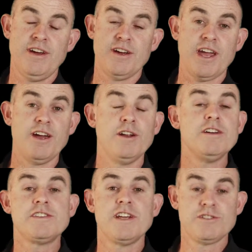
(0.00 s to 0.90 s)
Okay, I know
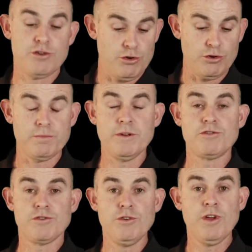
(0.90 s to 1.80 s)
it sounds too good to be
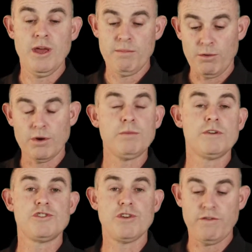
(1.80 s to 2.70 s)
true, but what I want
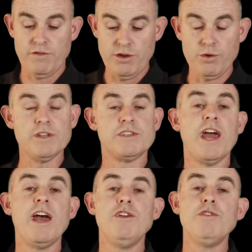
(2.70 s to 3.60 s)
to show for you is
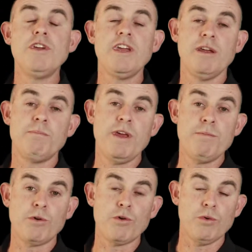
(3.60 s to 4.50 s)
how you can get
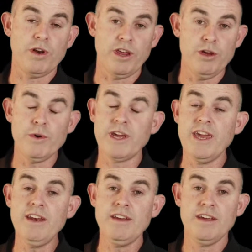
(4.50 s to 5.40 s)
people calling you
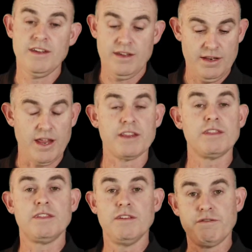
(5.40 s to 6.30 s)
again. Like
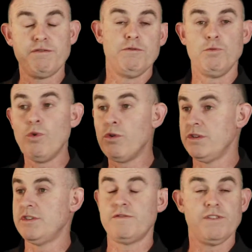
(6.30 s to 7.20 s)
the
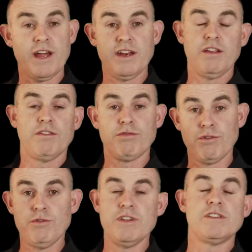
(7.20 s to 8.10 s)
water's flooding
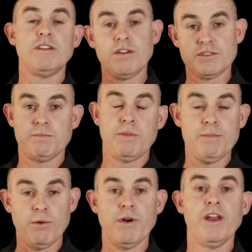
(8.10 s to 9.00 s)
through, there's lots of
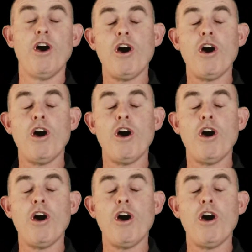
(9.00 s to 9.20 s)
people, an